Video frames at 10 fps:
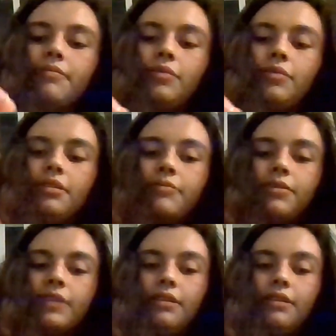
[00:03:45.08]
put them
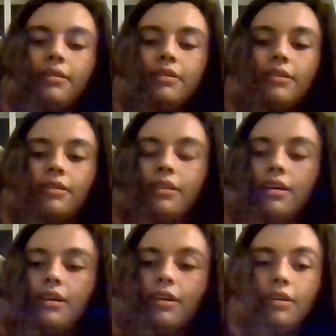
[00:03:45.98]
around the
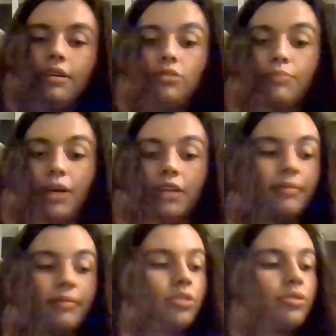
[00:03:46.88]
bottom of
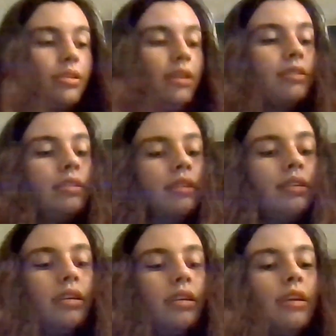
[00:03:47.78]
the straw,
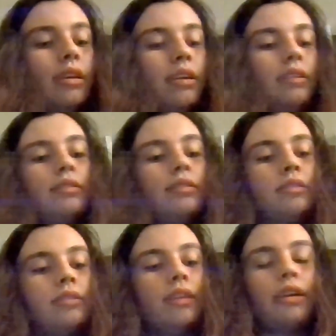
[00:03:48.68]

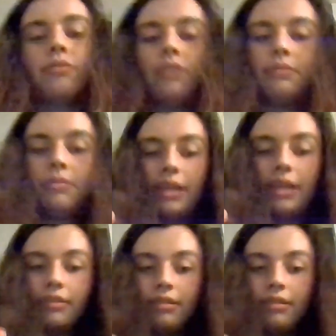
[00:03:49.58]
take a rubber band,